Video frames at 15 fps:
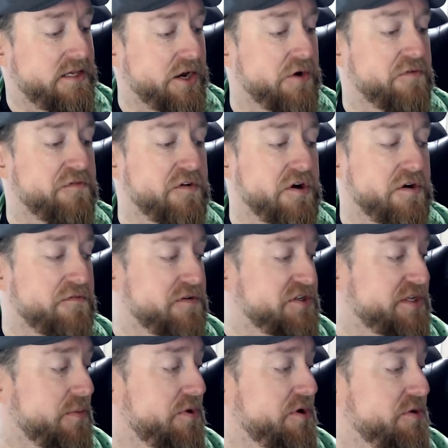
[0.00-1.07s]
for
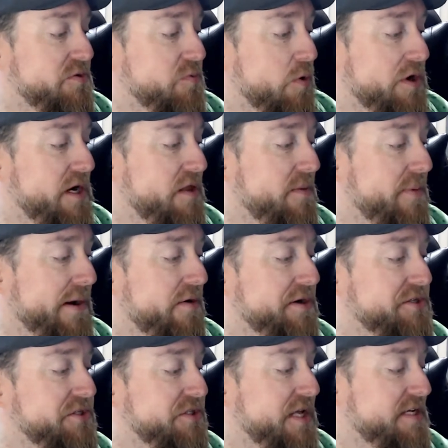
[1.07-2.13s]
someone who's working on the Power
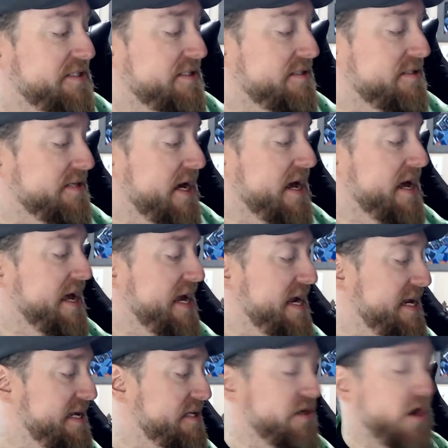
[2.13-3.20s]
Rangers license, it
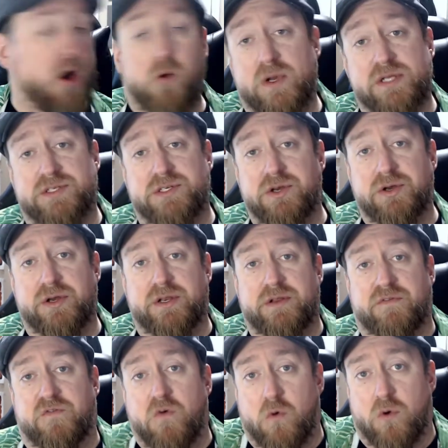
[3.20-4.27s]
is always
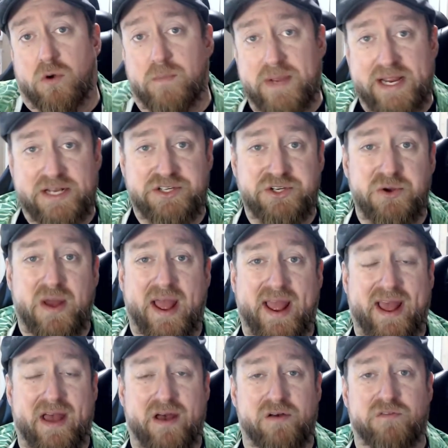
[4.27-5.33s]
good for me to
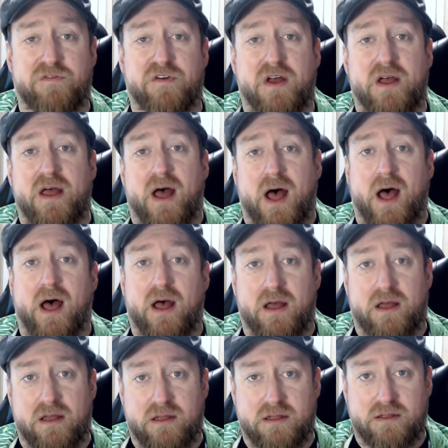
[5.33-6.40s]
have
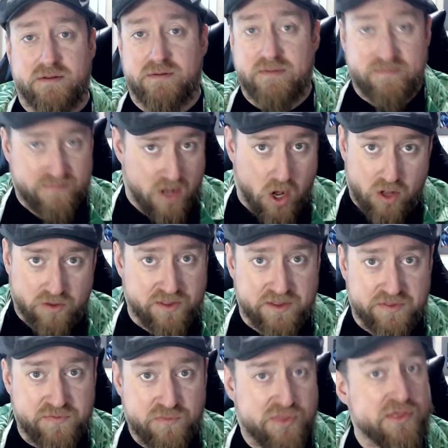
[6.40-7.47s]
all the
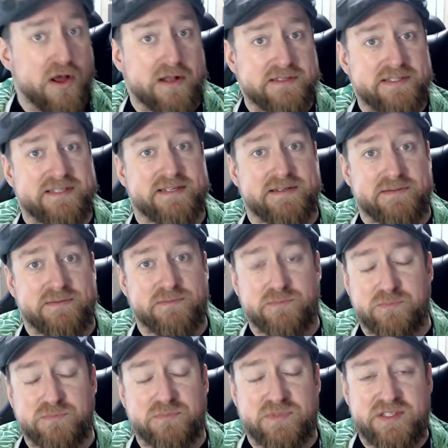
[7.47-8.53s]
thoughts
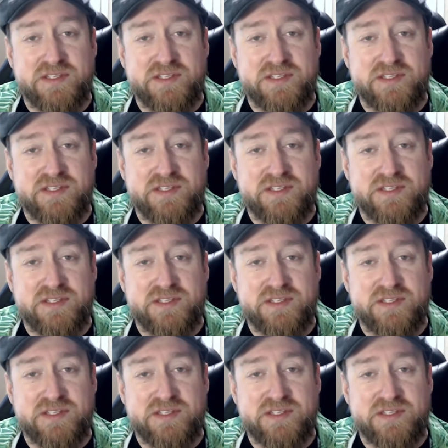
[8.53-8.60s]
and